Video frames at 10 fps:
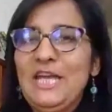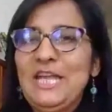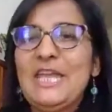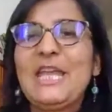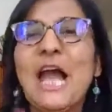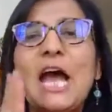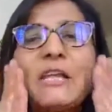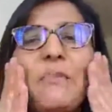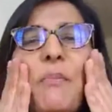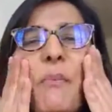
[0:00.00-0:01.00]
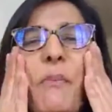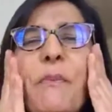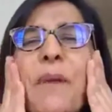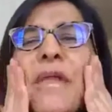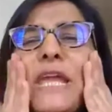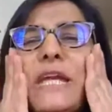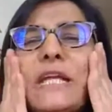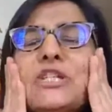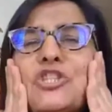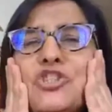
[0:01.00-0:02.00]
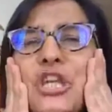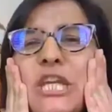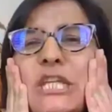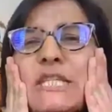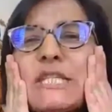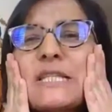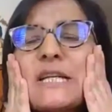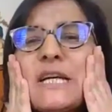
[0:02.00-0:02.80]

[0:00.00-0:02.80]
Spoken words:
He had pink cheeks.